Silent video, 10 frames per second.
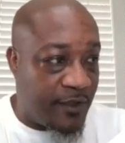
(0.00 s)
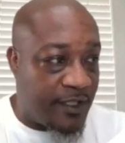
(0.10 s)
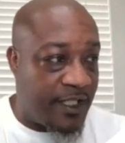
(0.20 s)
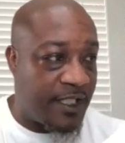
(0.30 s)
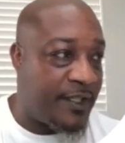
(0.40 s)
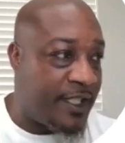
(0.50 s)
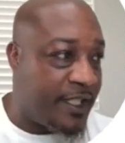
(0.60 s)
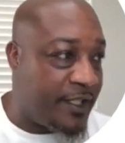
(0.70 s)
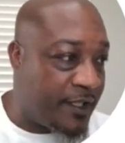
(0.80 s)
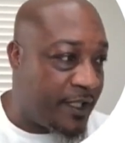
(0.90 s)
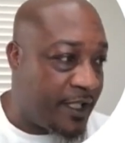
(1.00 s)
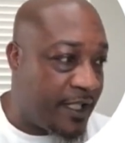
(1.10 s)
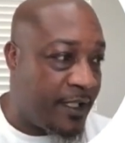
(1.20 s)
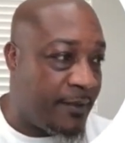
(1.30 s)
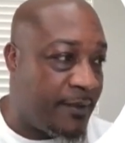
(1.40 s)
Click on it here,
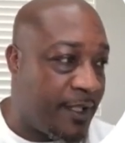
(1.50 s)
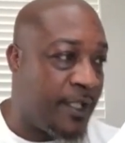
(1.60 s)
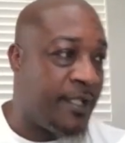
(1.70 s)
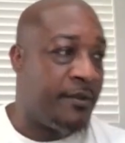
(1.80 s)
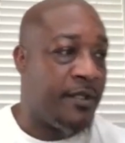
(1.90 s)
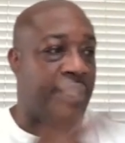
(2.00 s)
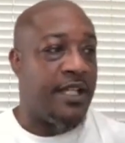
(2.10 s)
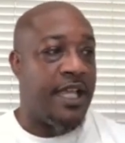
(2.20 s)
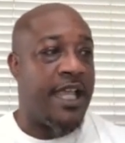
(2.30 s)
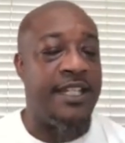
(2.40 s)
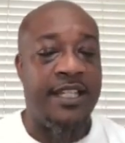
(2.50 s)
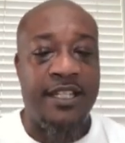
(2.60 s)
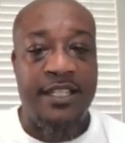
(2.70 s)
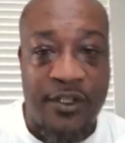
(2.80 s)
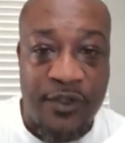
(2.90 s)
upload it, and
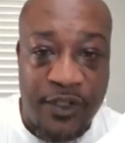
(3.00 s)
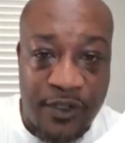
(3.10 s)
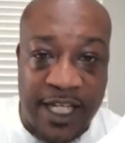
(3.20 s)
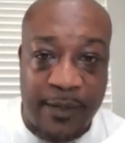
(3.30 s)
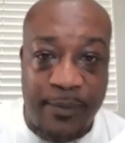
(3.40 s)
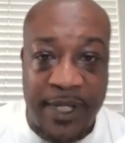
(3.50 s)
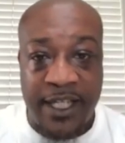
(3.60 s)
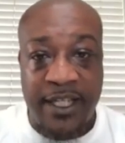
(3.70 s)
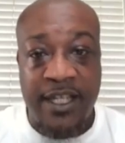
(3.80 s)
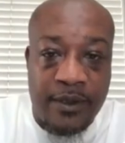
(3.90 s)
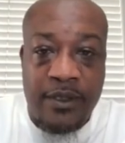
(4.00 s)
then there go your campaign.